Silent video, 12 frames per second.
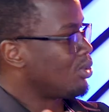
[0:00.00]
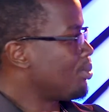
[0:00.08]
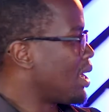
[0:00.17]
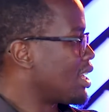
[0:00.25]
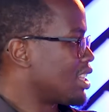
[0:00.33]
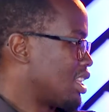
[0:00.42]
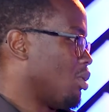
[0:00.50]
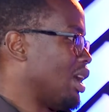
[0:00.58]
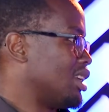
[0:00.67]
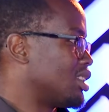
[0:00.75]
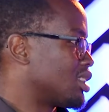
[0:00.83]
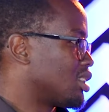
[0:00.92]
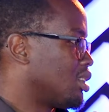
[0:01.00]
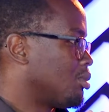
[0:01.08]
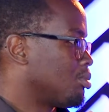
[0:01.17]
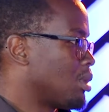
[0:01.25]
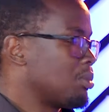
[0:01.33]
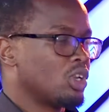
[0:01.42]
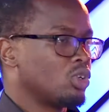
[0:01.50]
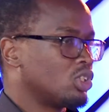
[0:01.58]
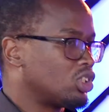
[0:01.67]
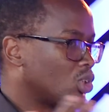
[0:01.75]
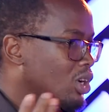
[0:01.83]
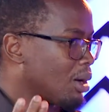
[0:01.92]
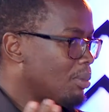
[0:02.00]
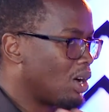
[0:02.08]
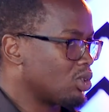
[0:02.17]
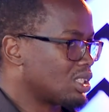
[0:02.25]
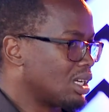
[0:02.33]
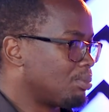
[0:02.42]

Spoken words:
men in the world, maybe you'd talk about a